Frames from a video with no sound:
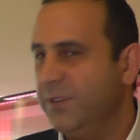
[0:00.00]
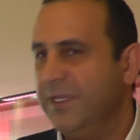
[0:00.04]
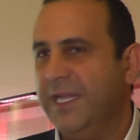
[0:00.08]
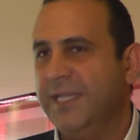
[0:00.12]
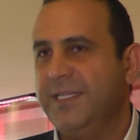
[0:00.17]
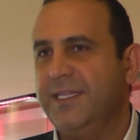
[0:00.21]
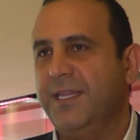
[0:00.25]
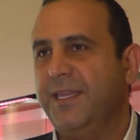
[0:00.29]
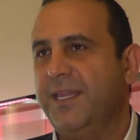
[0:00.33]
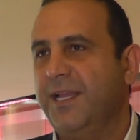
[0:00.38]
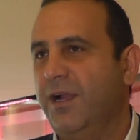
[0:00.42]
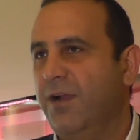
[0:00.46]
We'd
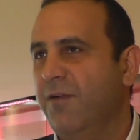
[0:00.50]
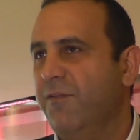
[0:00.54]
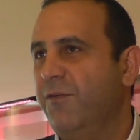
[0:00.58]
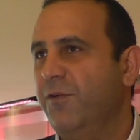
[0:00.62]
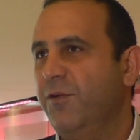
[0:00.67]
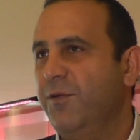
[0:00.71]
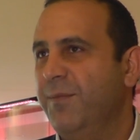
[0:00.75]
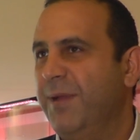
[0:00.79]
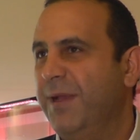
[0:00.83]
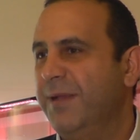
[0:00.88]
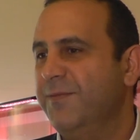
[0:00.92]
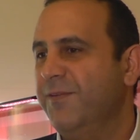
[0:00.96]
like to think our
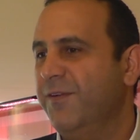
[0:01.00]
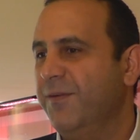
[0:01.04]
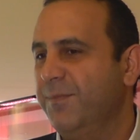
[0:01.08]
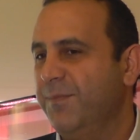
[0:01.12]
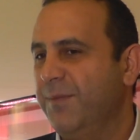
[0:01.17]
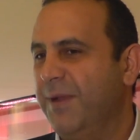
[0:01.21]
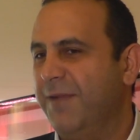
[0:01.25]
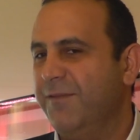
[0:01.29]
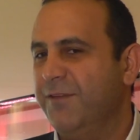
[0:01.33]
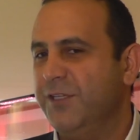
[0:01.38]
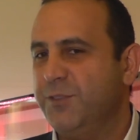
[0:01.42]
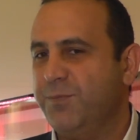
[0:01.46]
food and
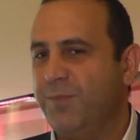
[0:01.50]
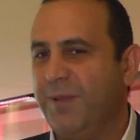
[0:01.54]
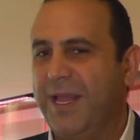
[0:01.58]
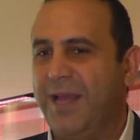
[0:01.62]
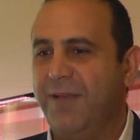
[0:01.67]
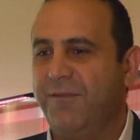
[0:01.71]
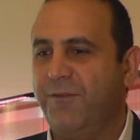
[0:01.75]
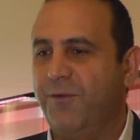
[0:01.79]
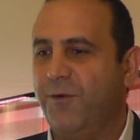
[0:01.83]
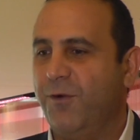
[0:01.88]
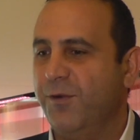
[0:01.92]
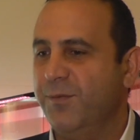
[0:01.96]
beverage
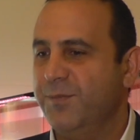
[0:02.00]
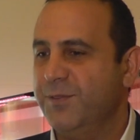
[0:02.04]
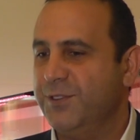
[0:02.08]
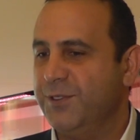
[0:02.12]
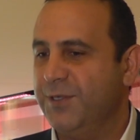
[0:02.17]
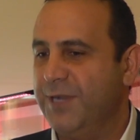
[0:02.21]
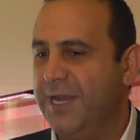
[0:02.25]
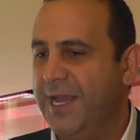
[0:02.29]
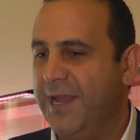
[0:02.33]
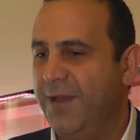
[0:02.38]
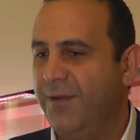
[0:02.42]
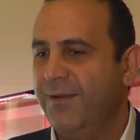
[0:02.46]

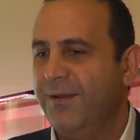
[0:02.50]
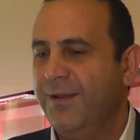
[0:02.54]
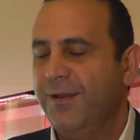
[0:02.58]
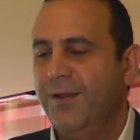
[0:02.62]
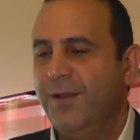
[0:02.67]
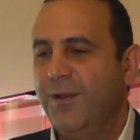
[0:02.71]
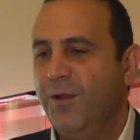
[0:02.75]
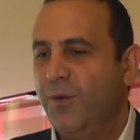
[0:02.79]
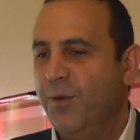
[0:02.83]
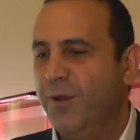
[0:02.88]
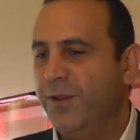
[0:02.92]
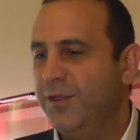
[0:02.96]
platforms are now,
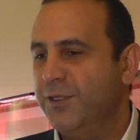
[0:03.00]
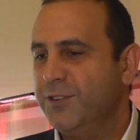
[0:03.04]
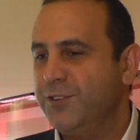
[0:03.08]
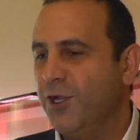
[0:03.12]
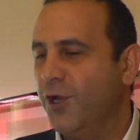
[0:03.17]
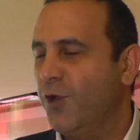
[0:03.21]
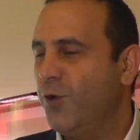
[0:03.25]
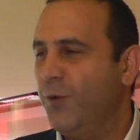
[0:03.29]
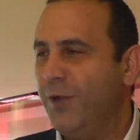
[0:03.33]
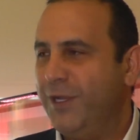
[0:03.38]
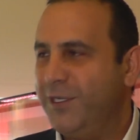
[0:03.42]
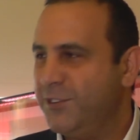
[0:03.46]
whether it's
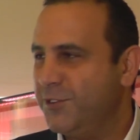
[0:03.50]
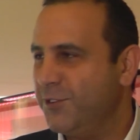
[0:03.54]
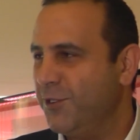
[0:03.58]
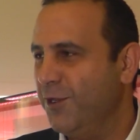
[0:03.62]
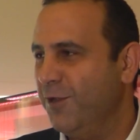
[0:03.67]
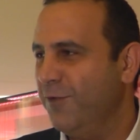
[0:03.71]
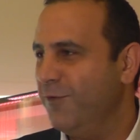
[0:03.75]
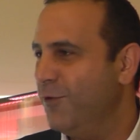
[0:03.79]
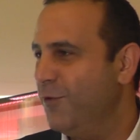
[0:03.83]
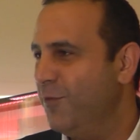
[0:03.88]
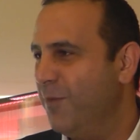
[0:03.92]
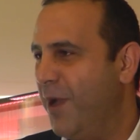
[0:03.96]
our quick
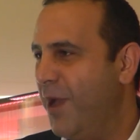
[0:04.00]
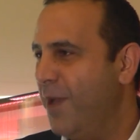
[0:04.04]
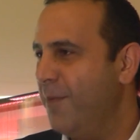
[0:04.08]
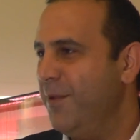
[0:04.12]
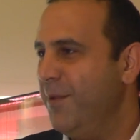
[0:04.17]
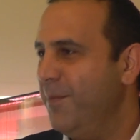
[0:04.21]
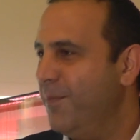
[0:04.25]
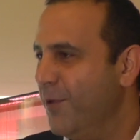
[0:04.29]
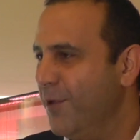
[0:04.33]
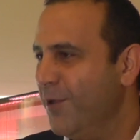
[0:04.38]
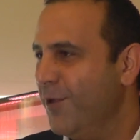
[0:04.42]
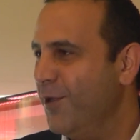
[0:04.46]
serve
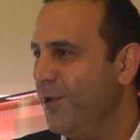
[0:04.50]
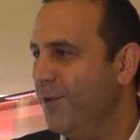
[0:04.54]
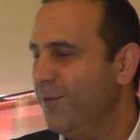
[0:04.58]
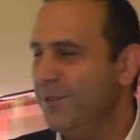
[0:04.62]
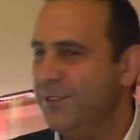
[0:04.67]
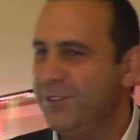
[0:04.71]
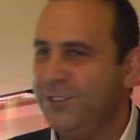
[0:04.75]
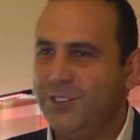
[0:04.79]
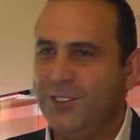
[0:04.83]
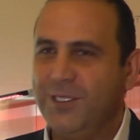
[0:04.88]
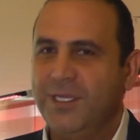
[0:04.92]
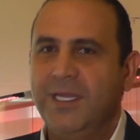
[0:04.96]
umami burger,
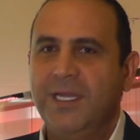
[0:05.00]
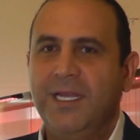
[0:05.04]
which